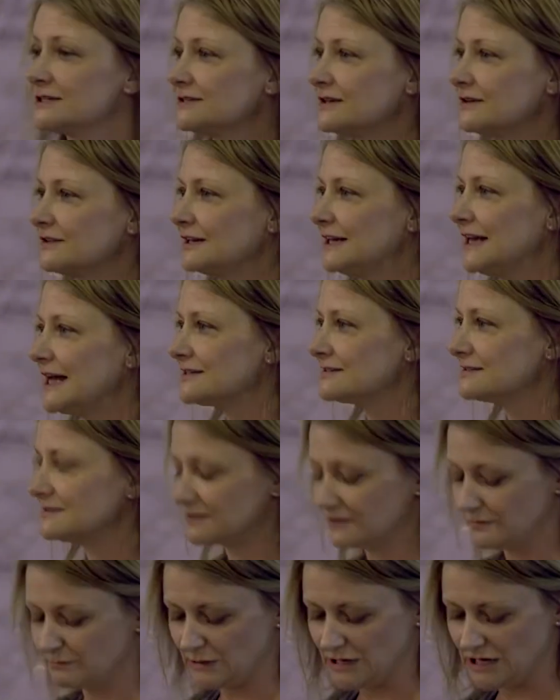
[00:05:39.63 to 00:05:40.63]
so that lessons
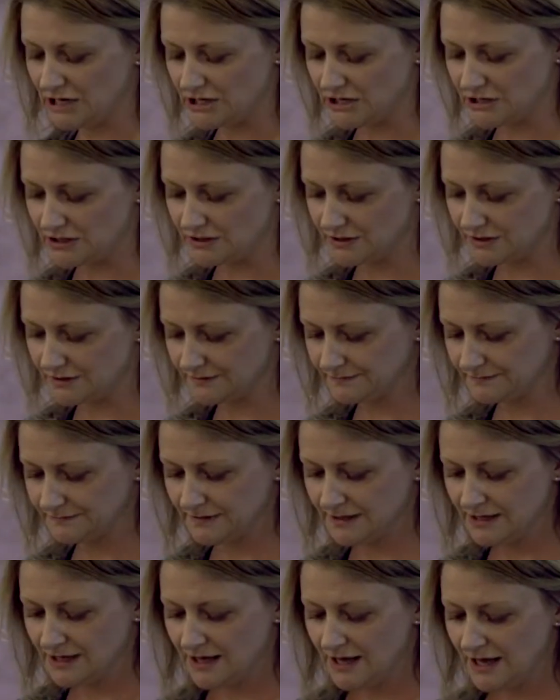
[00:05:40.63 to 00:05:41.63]
can be learnt.
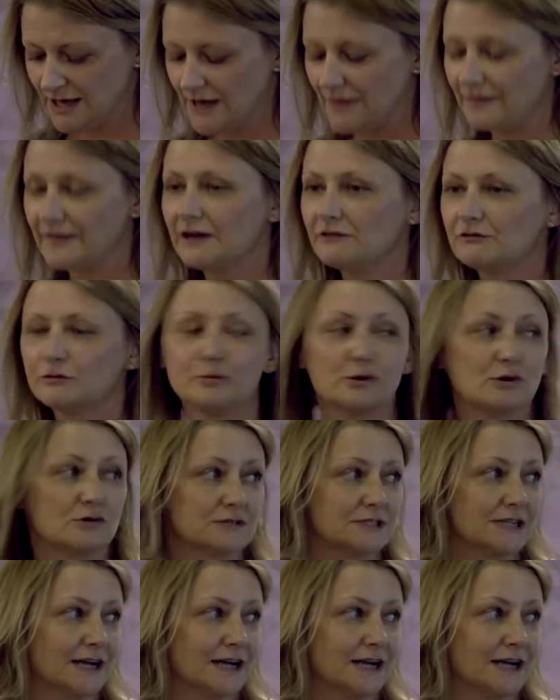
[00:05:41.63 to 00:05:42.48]
And they report